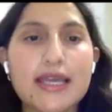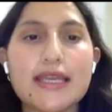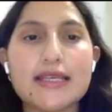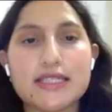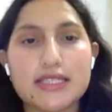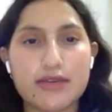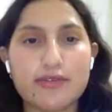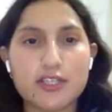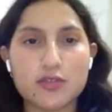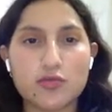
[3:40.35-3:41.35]
it is
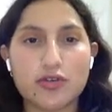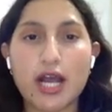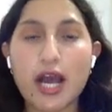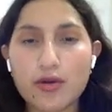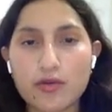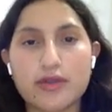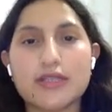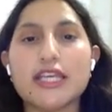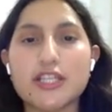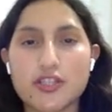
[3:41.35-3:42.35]
necessary to explore how
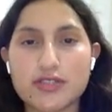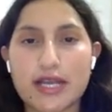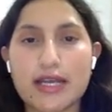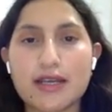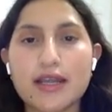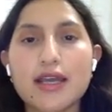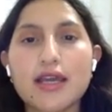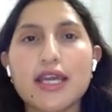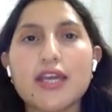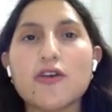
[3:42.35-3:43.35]
teachers can
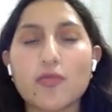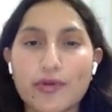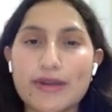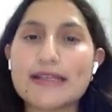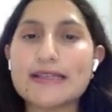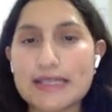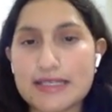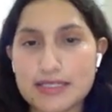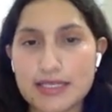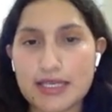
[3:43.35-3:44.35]
incorporate
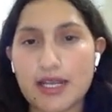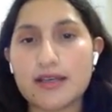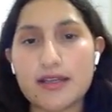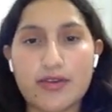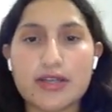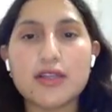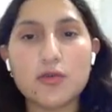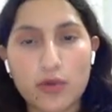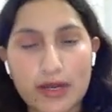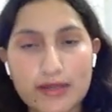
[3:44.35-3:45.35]
this in an
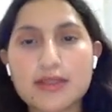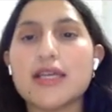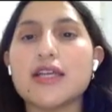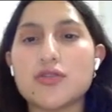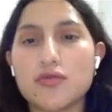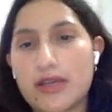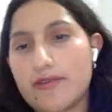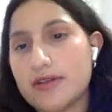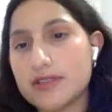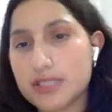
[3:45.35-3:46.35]
effective way into
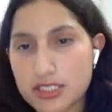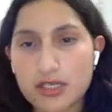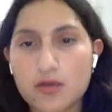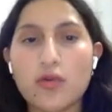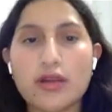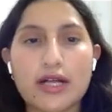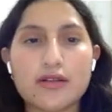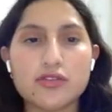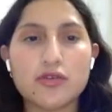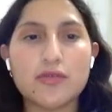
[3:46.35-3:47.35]
EFL teaching while
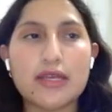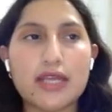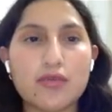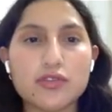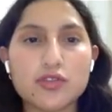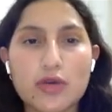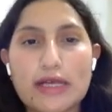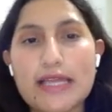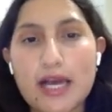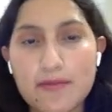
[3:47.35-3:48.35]
also being able to
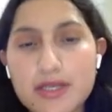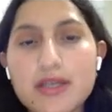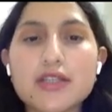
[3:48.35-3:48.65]
adapt